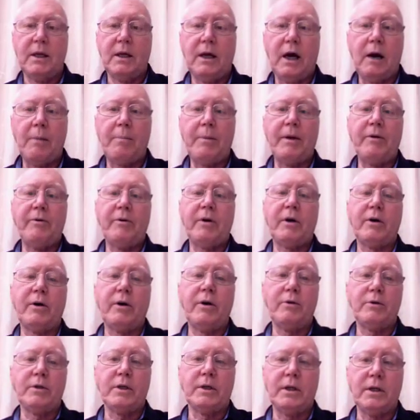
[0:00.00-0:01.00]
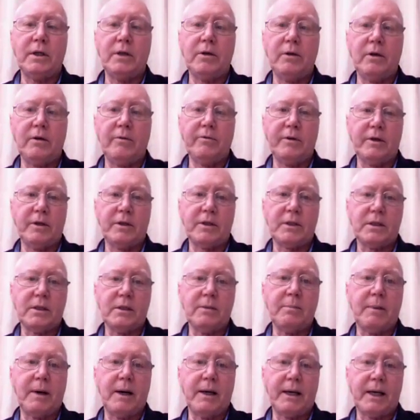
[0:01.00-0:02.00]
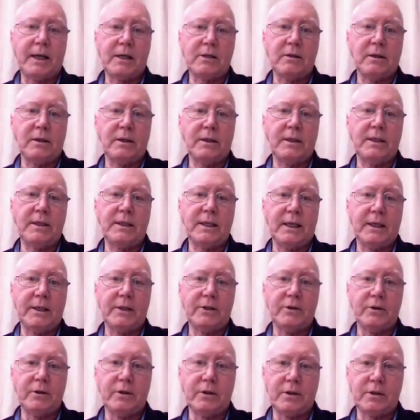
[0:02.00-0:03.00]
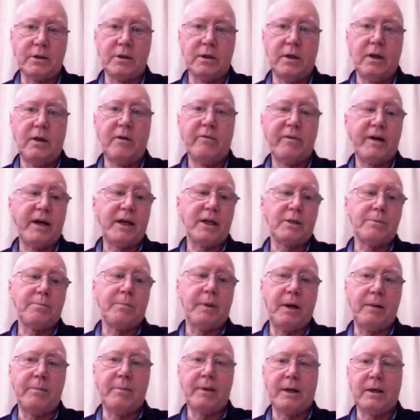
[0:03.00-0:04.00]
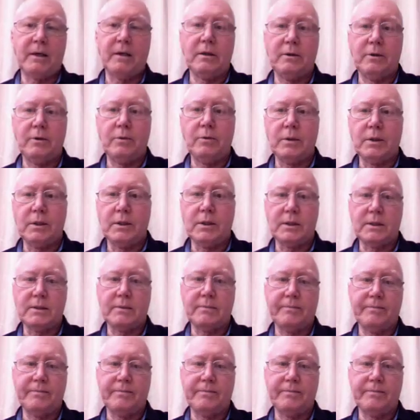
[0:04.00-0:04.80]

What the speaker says: had been recruited at university by National Intelligence for experimental duties.